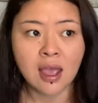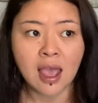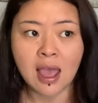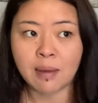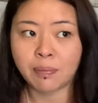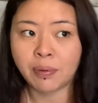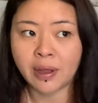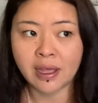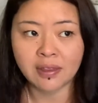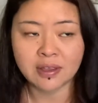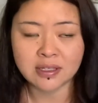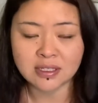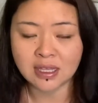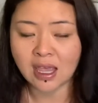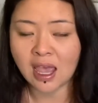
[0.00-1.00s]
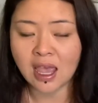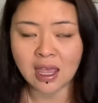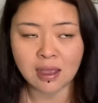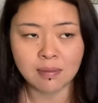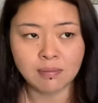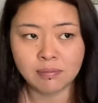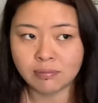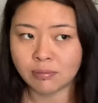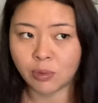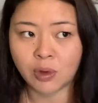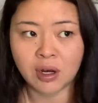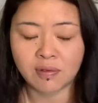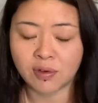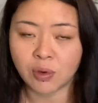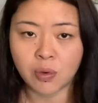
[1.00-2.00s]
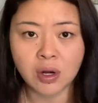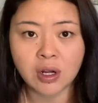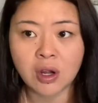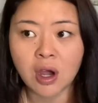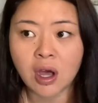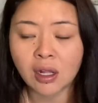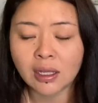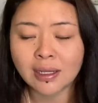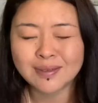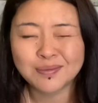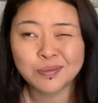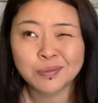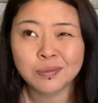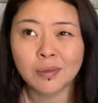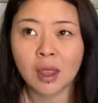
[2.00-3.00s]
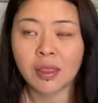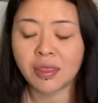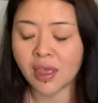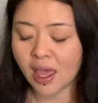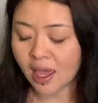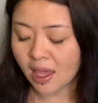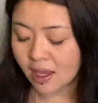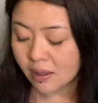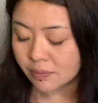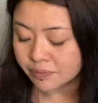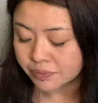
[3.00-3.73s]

and play this game, whatever you want to call it, they